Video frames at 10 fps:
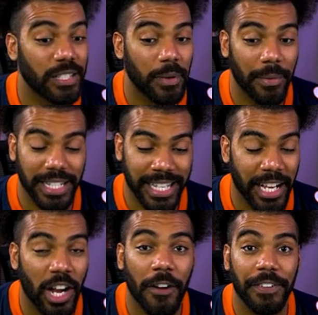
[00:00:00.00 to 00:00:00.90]
to be able to
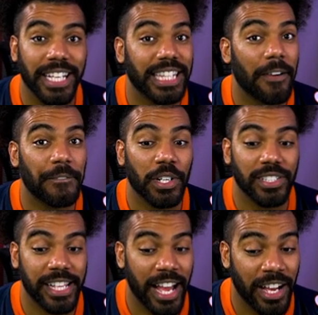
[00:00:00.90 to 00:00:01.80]
take off and get that
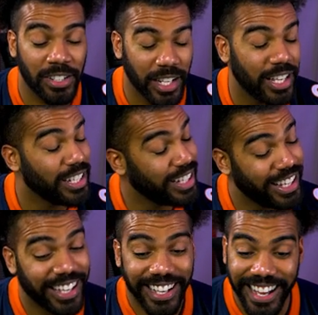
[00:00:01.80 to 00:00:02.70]
first
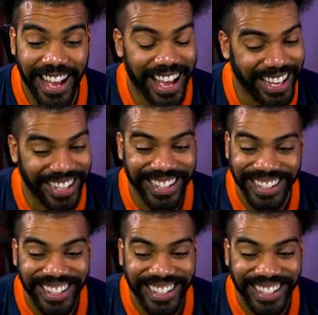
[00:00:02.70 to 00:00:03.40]
down, hey.